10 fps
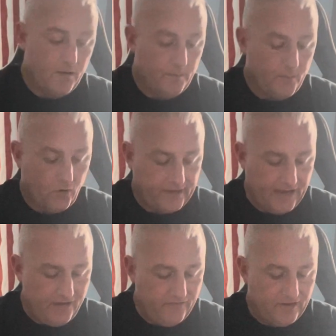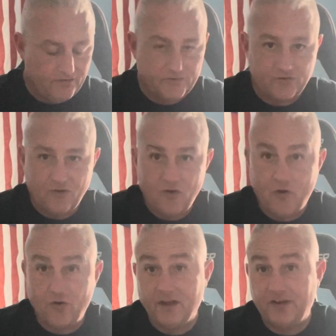Malkavians
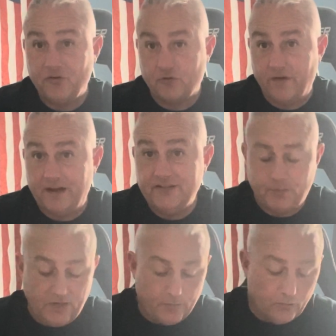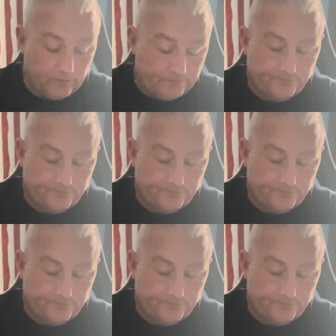are like your crazy people.